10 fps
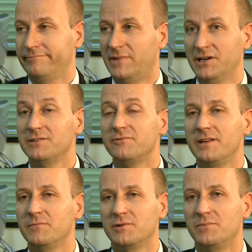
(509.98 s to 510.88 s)
My
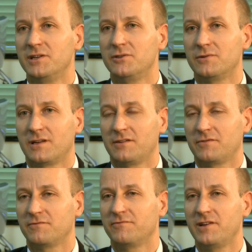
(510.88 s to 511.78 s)
dream would be to have
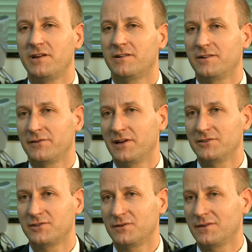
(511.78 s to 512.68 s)
a very high
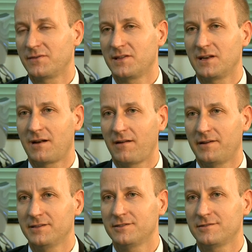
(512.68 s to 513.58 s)
ratio of thin
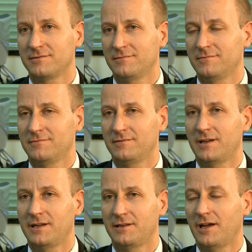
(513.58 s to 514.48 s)
clients,
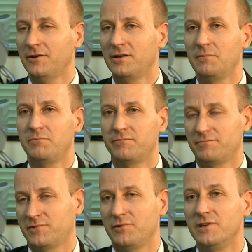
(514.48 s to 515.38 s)
and only
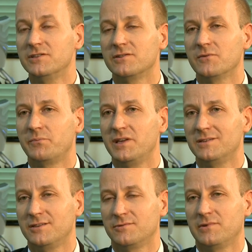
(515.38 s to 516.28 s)
traditional
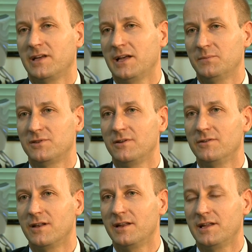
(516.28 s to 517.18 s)
PCs were
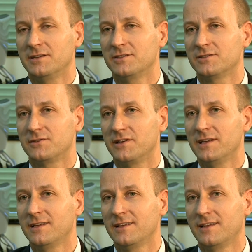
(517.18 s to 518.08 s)
absolutely
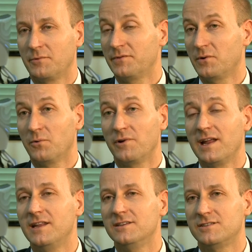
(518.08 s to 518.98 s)
necessary. We've
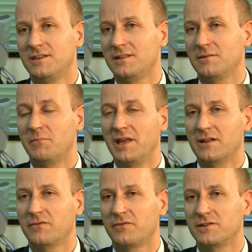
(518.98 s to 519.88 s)
already seen the
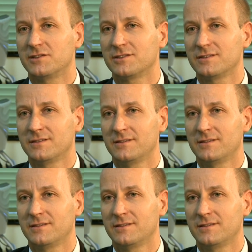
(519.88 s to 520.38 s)
benefits